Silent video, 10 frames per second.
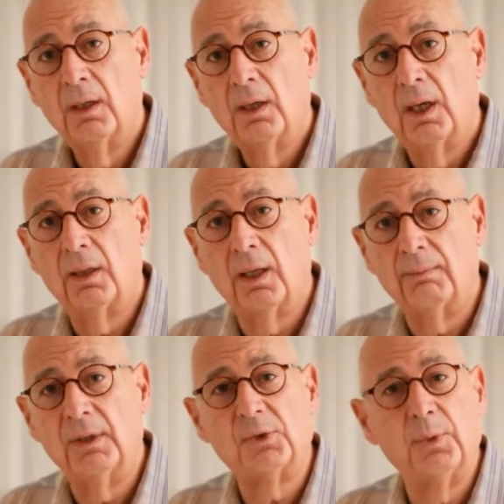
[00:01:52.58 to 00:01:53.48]
And that
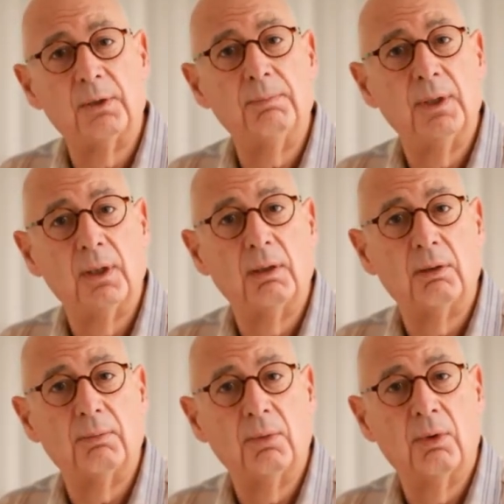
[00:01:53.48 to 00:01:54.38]
means we can be a
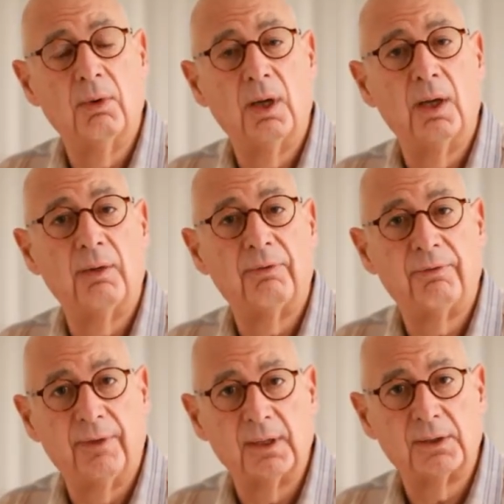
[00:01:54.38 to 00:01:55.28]
lot more
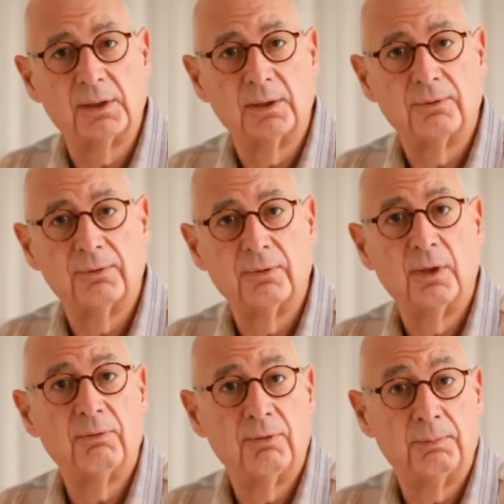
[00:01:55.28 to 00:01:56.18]
effective
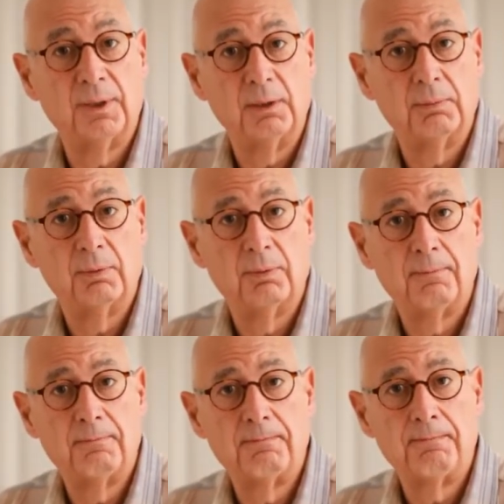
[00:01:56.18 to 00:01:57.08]
for people.
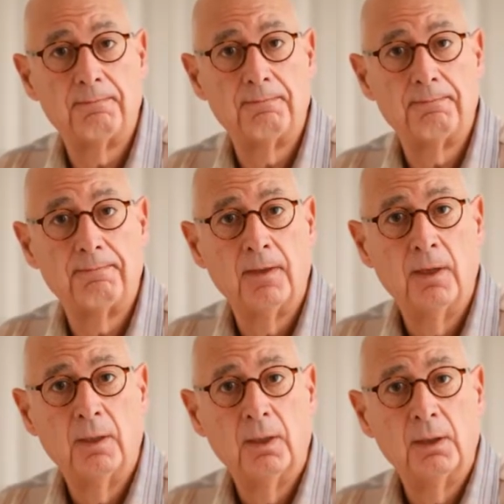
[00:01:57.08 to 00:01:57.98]

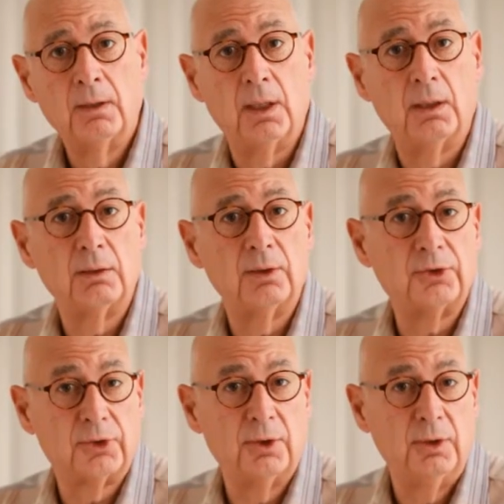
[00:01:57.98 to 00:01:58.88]
Now, the
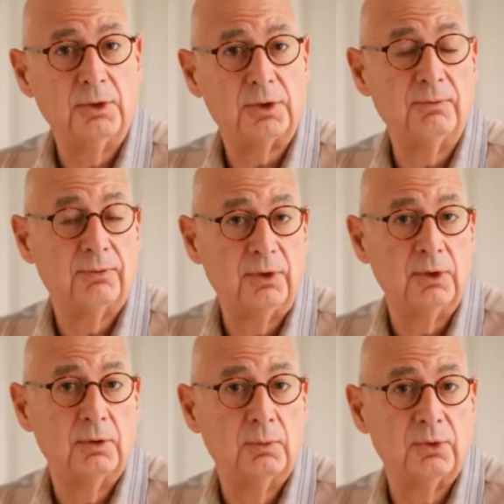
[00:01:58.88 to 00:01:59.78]
solution for
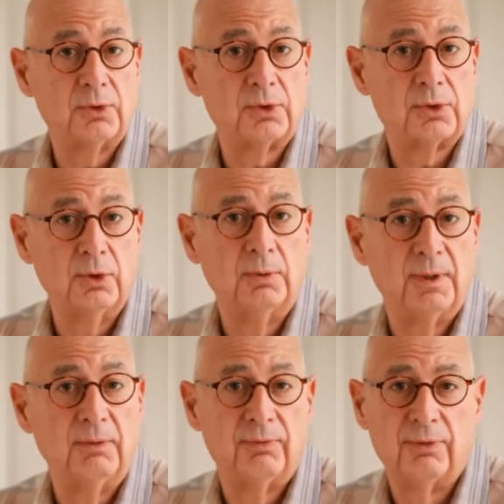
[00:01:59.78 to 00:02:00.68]
you will still
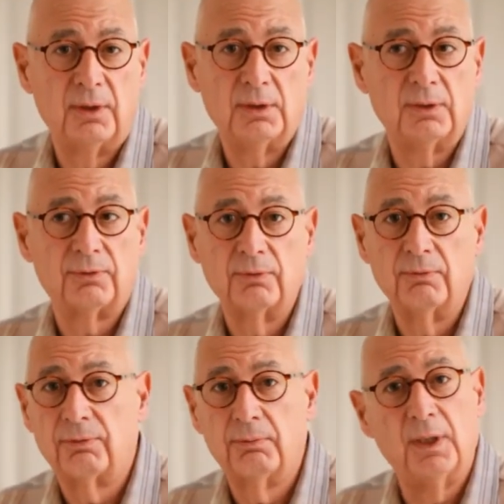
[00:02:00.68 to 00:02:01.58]
be very different
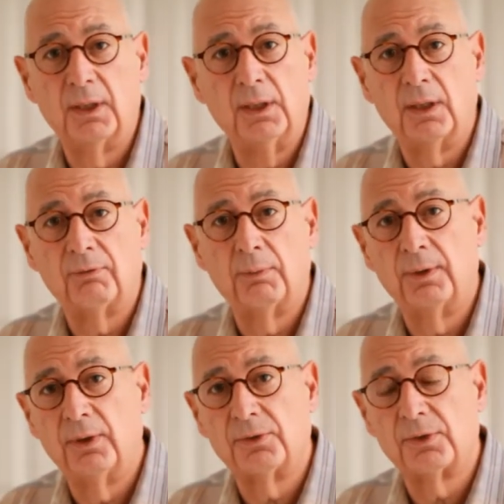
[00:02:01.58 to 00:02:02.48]
from any other
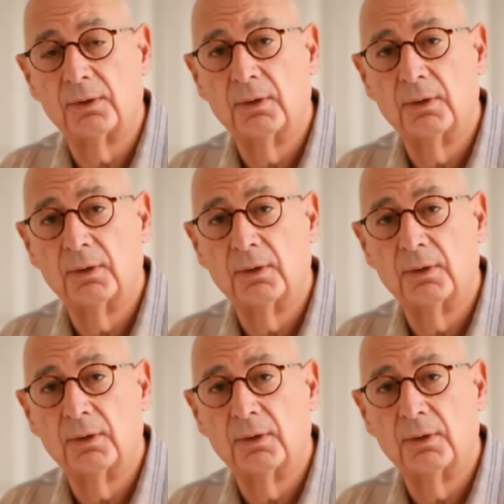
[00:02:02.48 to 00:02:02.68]
person